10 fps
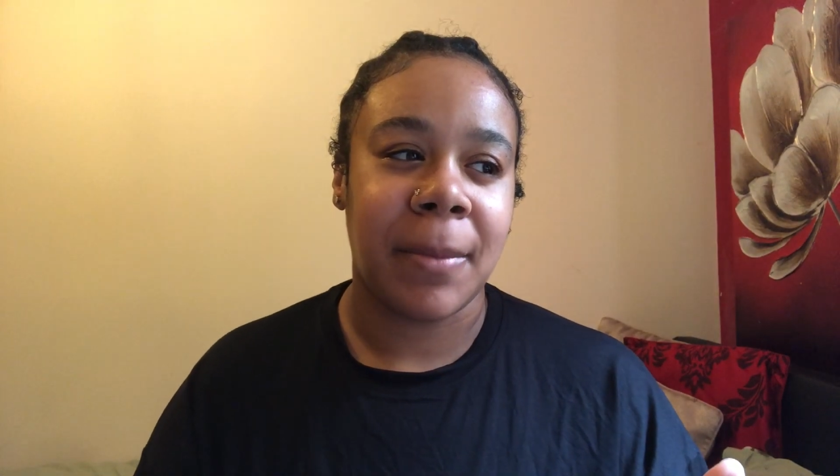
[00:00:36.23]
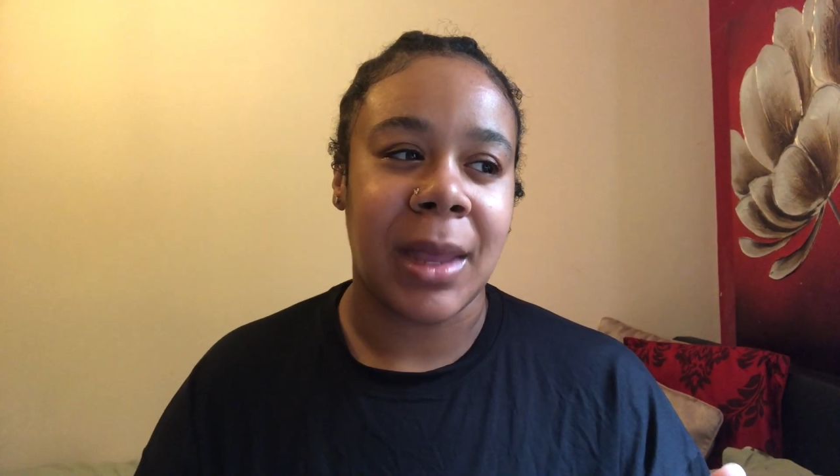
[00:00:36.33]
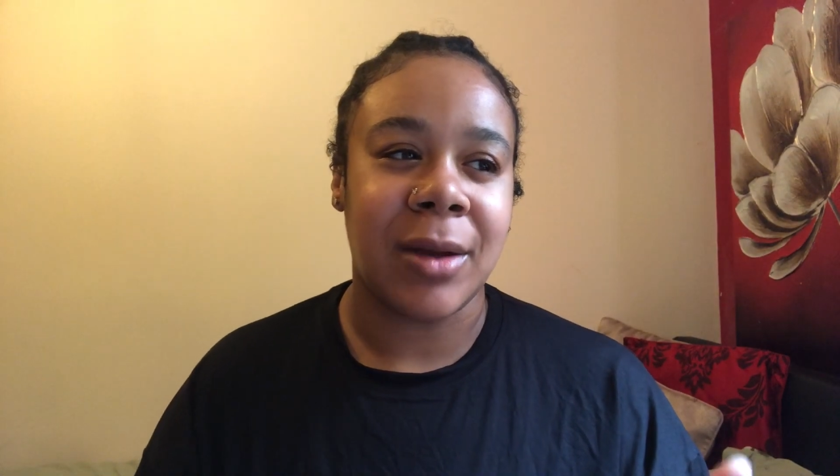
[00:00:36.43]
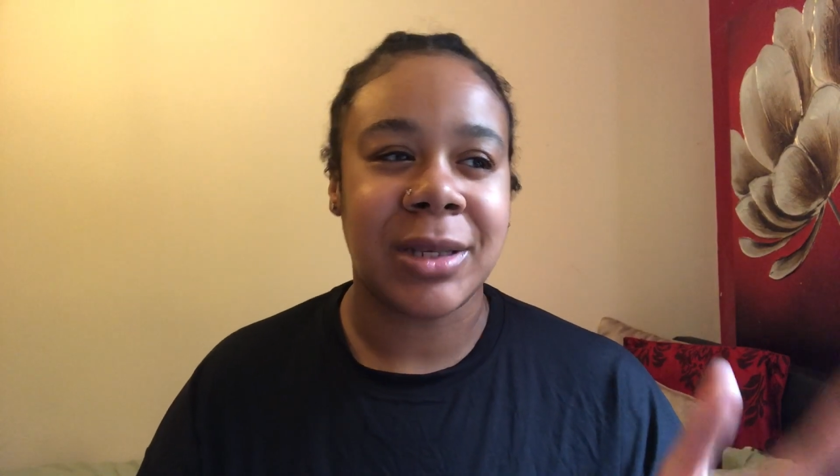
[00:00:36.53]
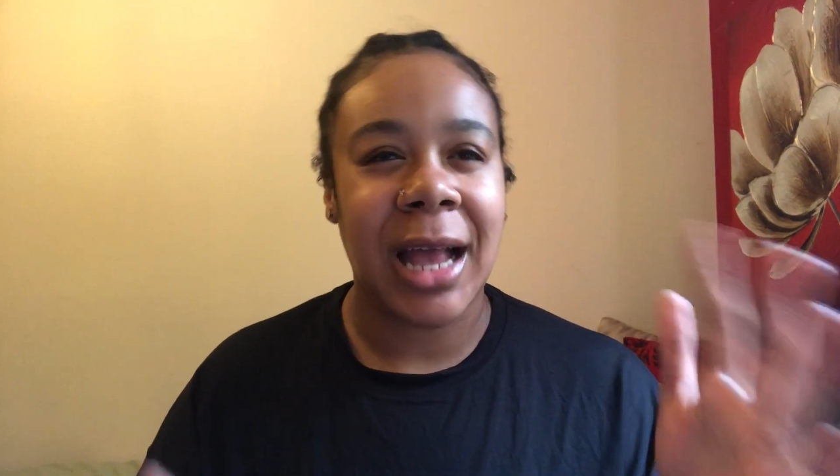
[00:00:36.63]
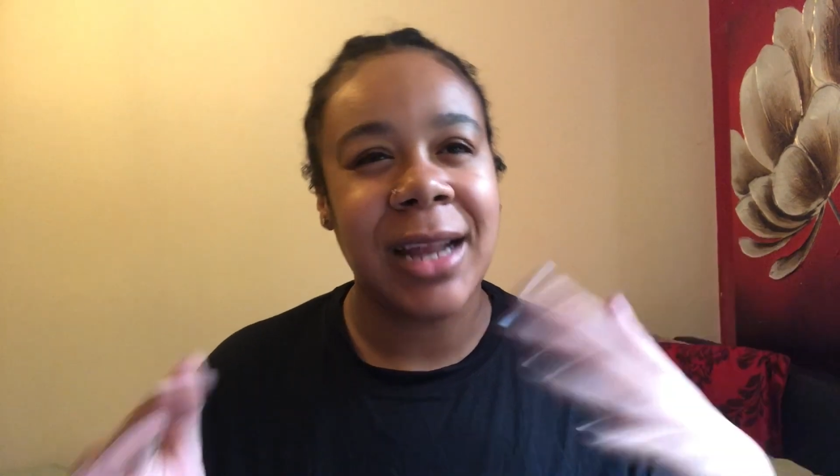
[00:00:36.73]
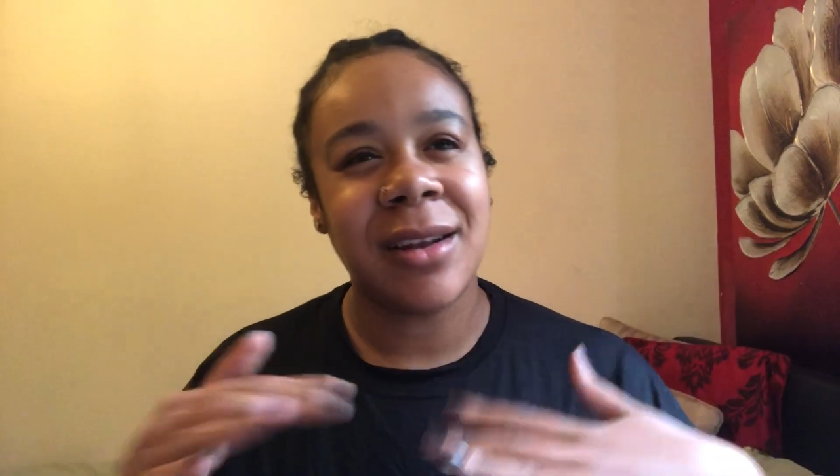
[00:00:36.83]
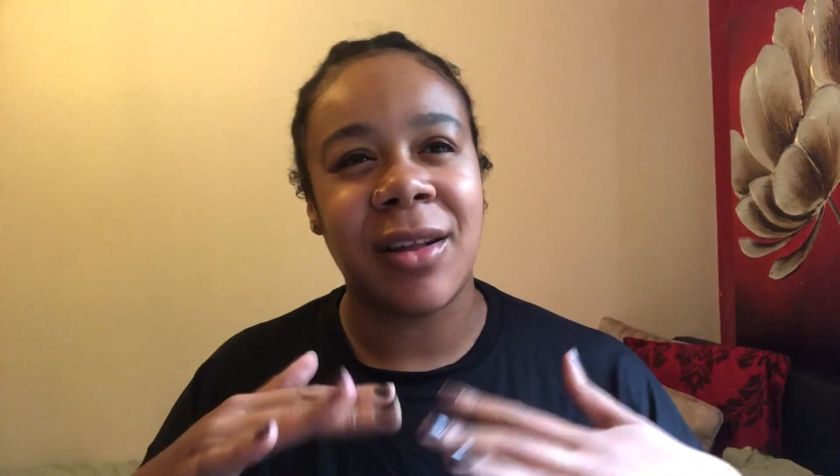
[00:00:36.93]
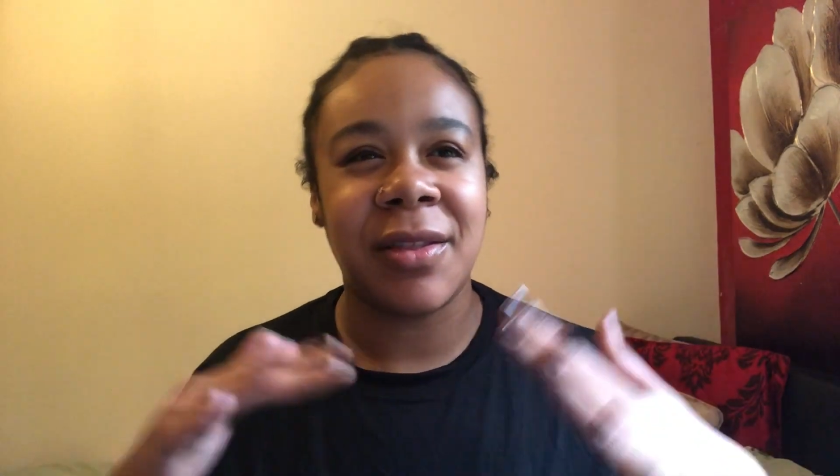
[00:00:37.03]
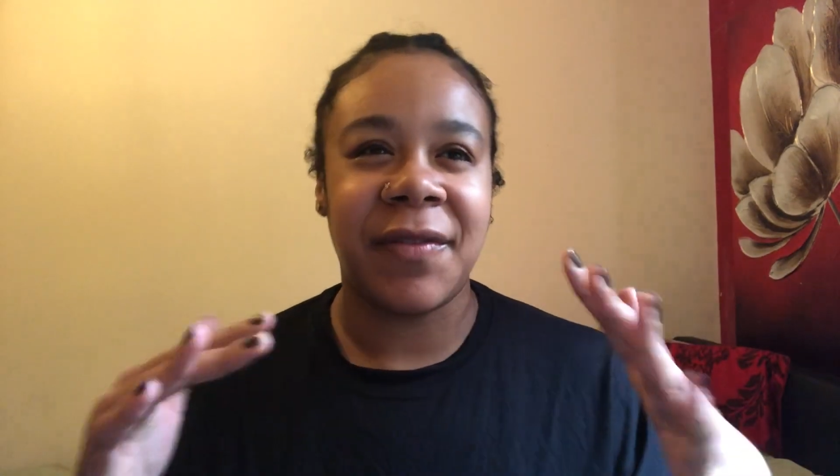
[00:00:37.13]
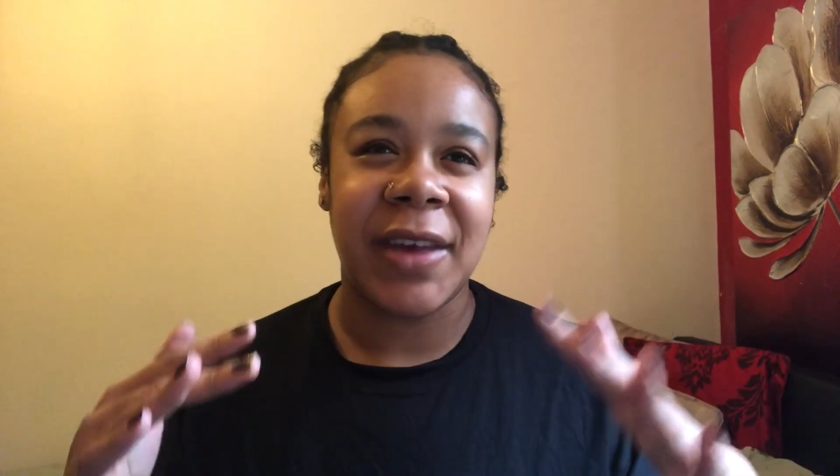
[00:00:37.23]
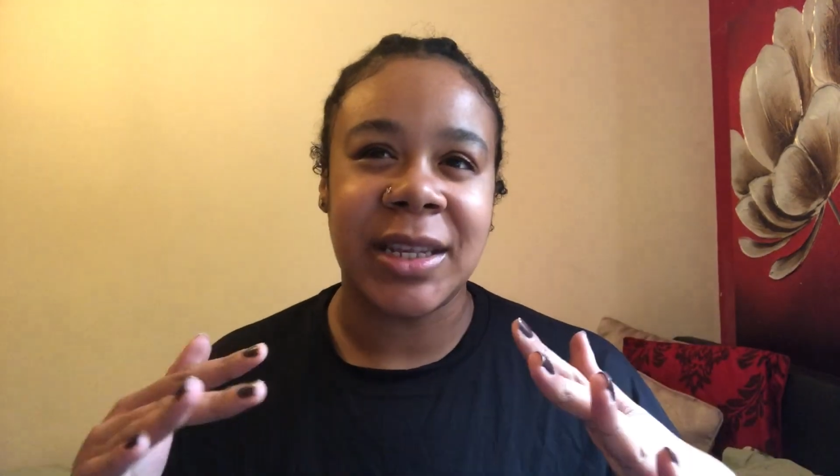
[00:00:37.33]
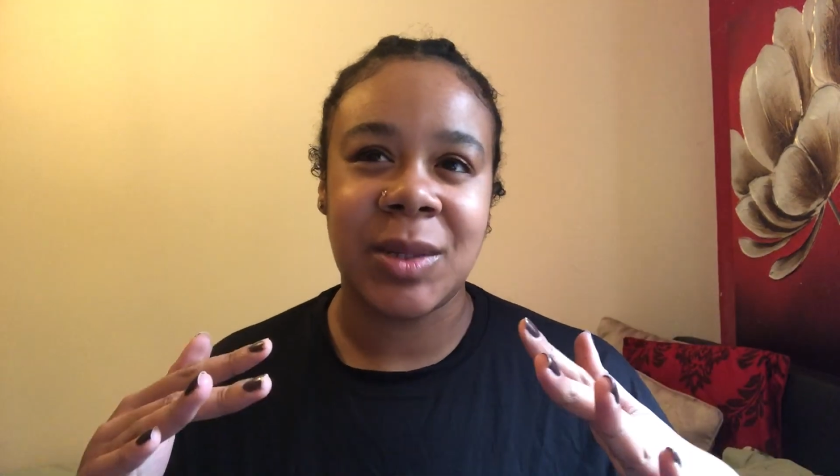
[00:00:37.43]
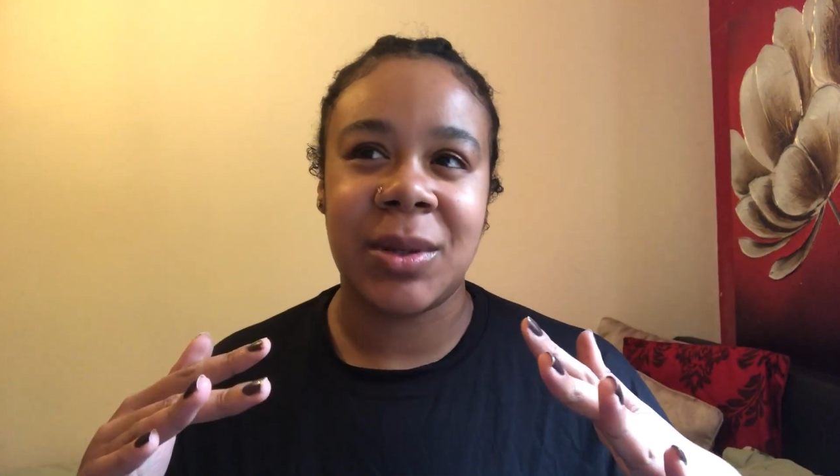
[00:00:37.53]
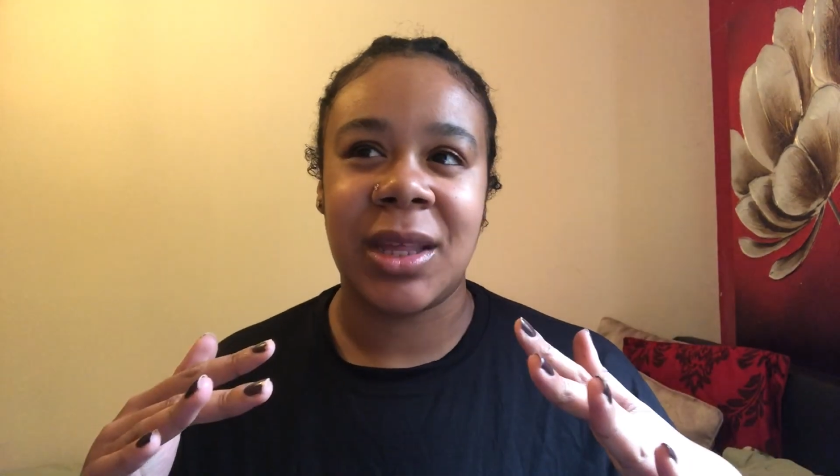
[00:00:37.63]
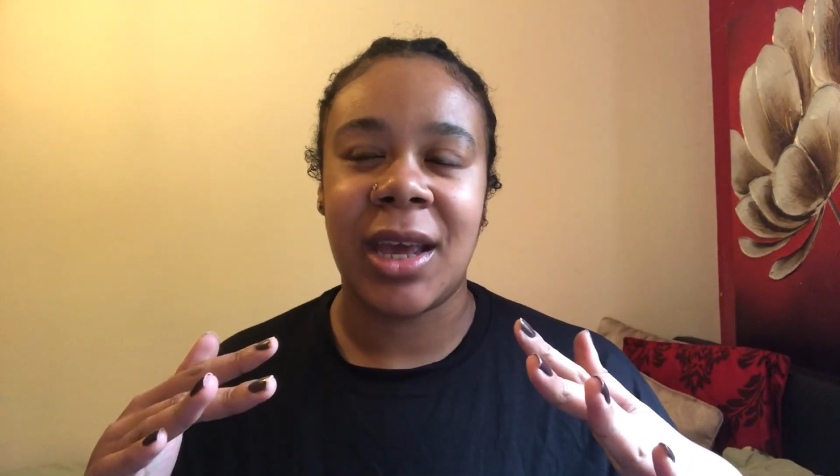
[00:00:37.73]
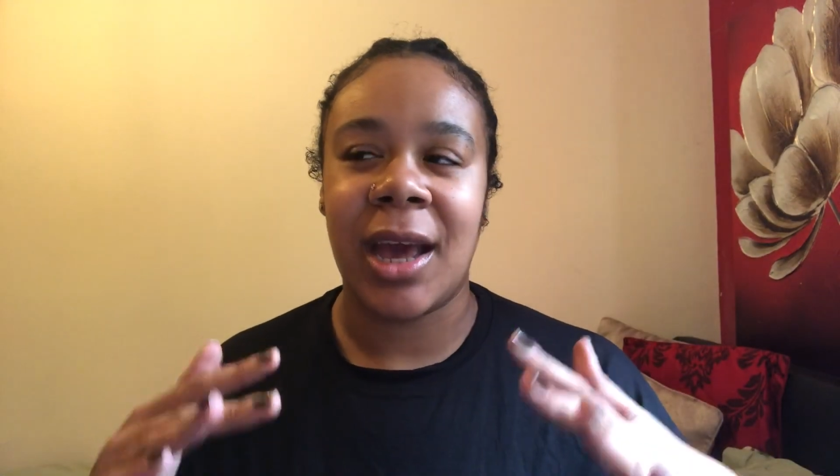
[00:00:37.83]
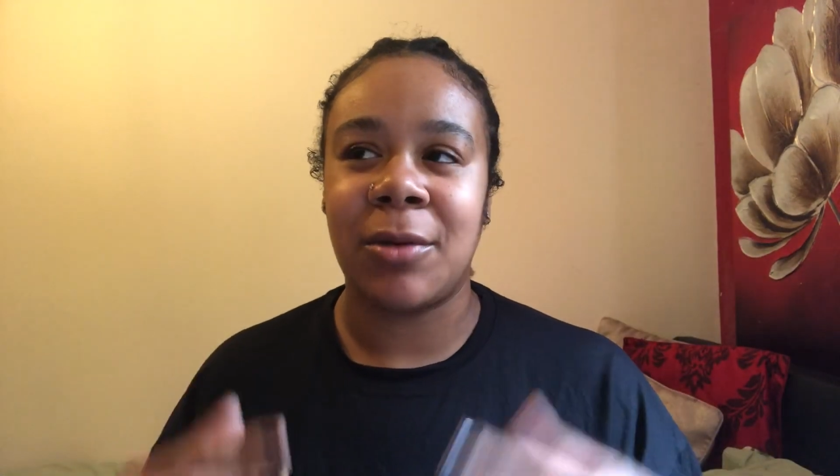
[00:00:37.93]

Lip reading: I was kind of on the fence with it.